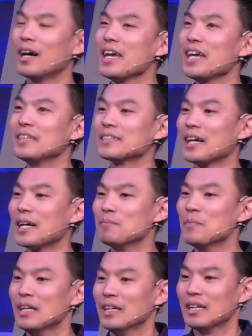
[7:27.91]
And
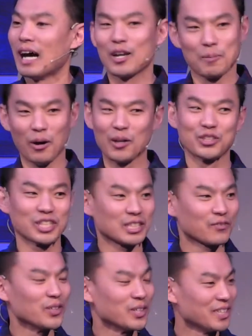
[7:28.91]
I apologize
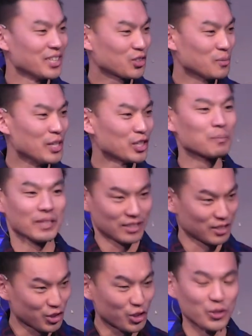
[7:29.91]
if you're a history major, but
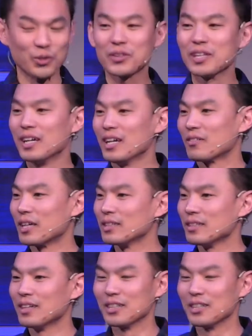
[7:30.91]
it's the truth, right?